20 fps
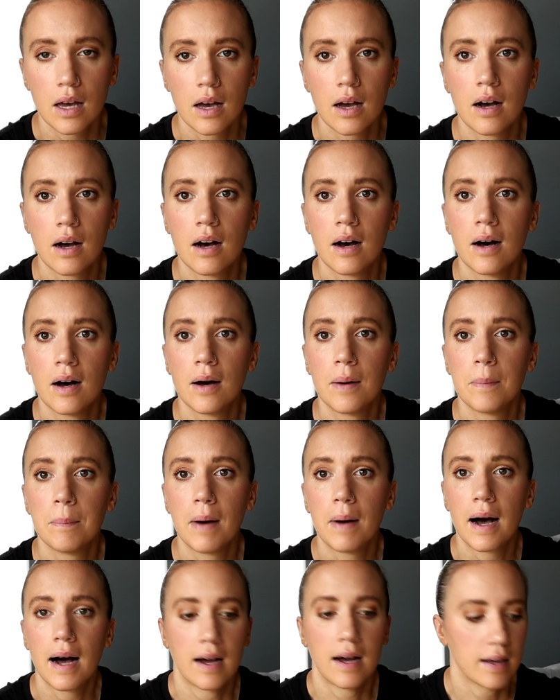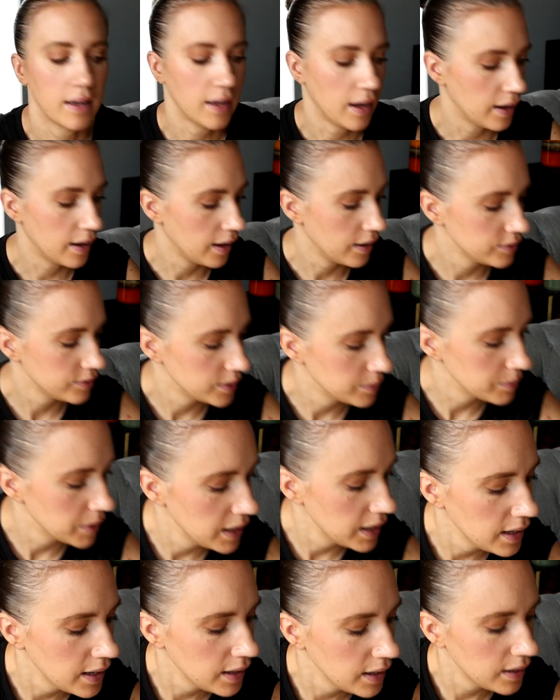But I have them
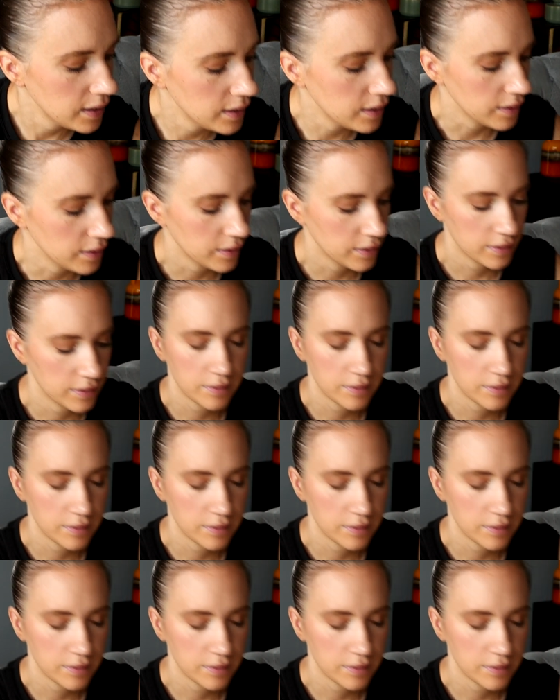here.